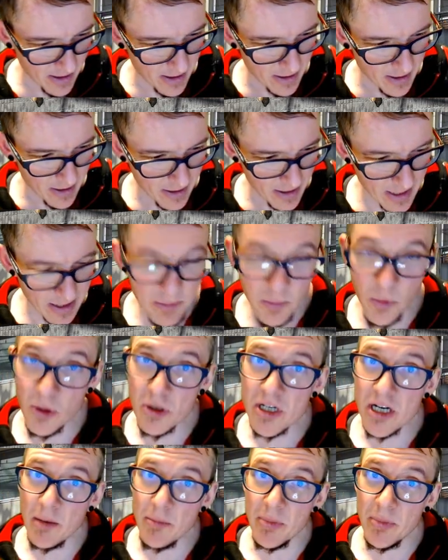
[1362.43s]
In more
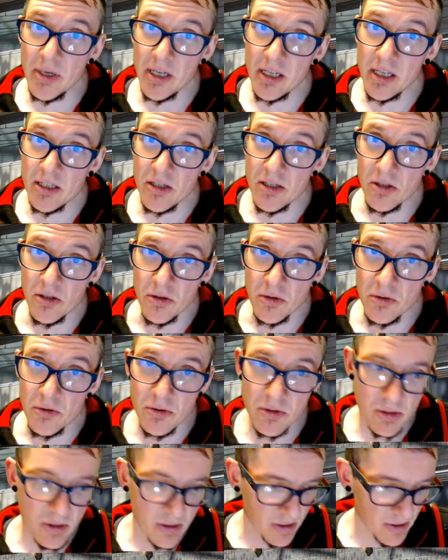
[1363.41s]
Japanese
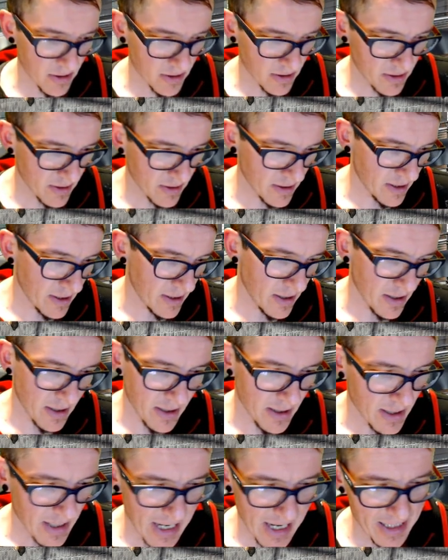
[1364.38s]
news,
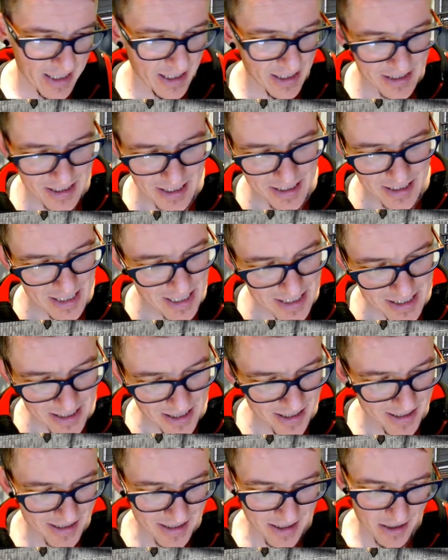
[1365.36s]
and that's
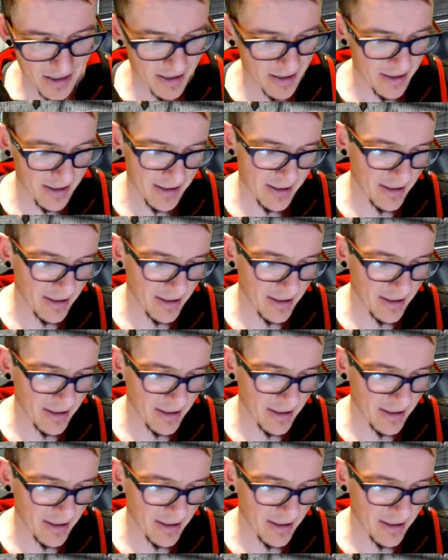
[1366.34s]
like, ugh.